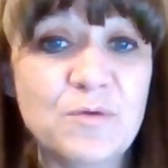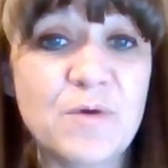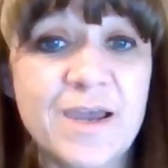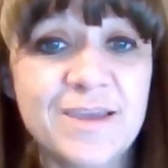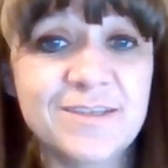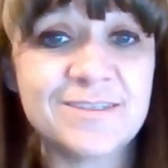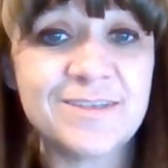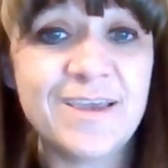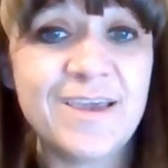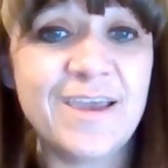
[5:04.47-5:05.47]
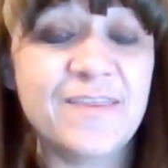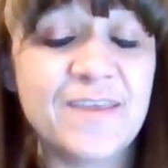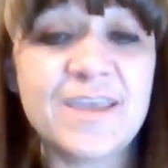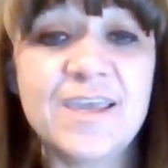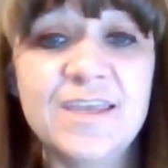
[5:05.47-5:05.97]
eyes, and
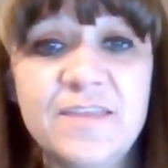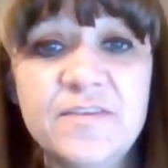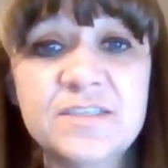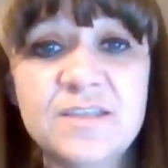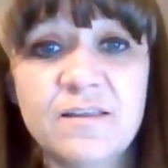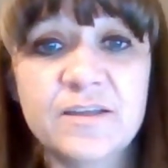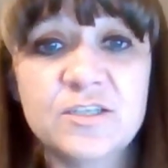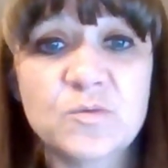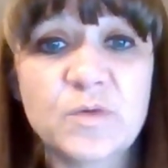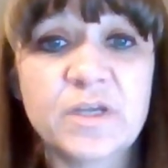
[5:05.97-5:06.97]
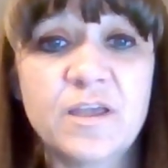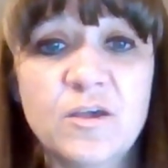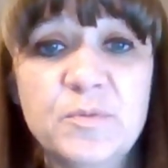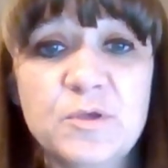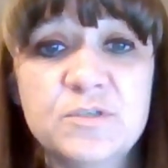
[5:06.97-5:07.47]
that gaining this knowledge will
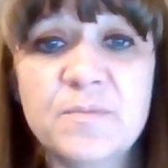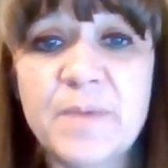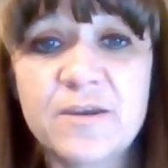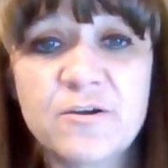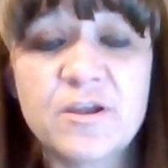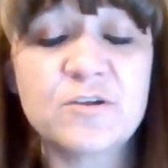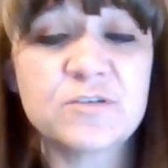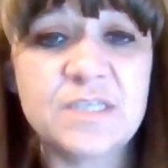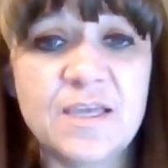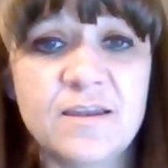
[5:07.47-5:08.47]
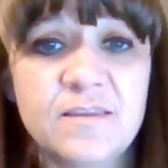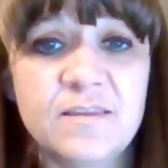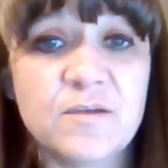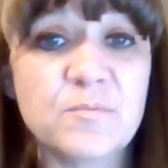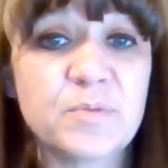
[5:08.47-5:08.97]
help you to better understand
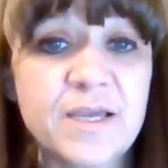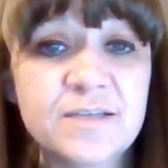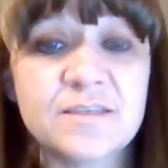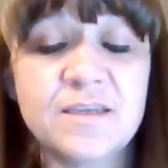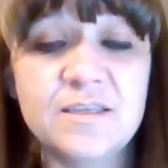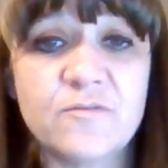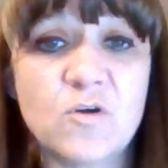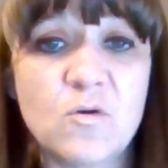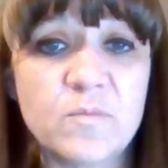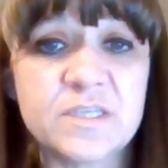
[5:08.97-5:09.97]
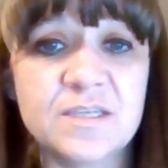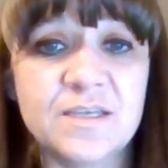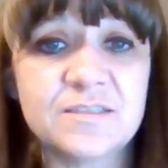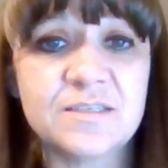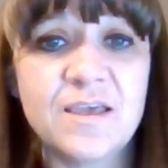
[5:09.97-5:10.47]
the complexities of
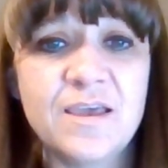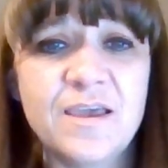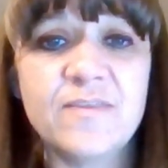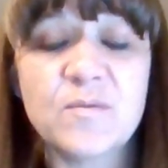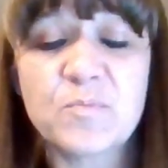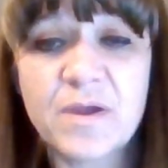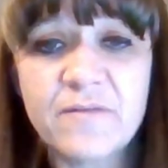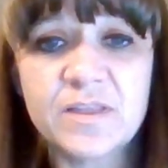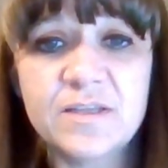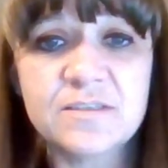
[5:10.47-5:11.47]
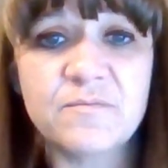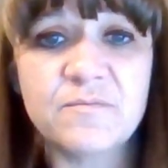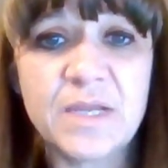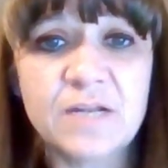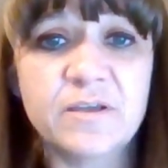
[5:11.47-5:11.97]
homelessness and the prevalence of
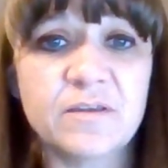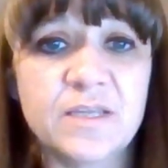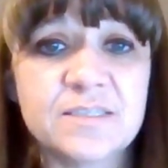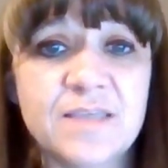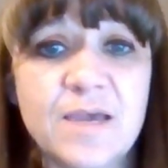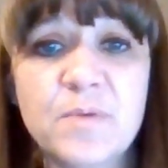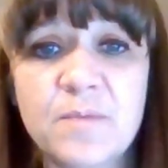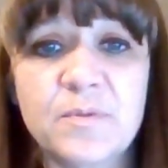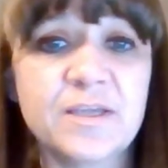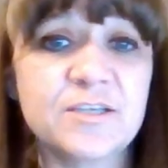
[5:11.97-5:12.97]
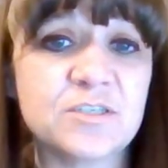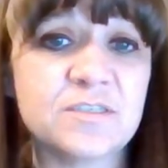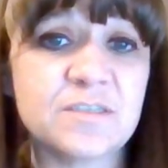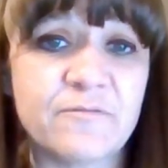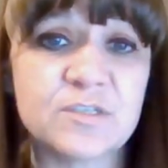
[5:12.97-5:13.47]
mental illness that population
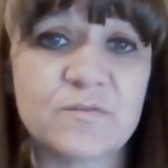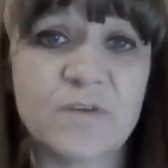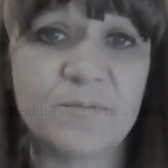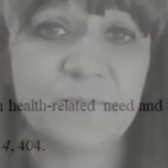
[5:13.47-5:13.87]
suffers from.